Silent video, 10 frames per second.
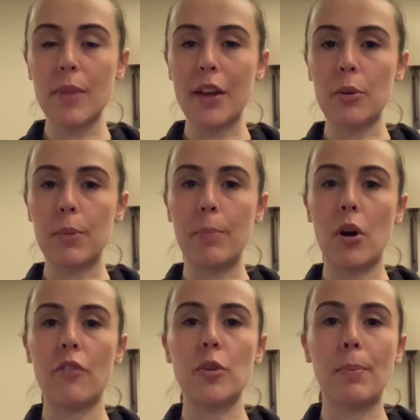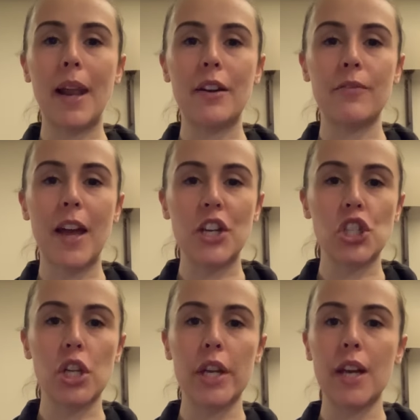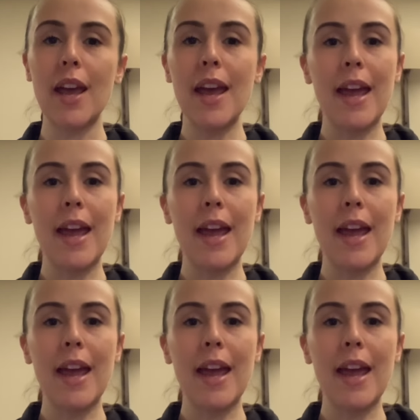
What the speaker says: That could be part of your plan of action.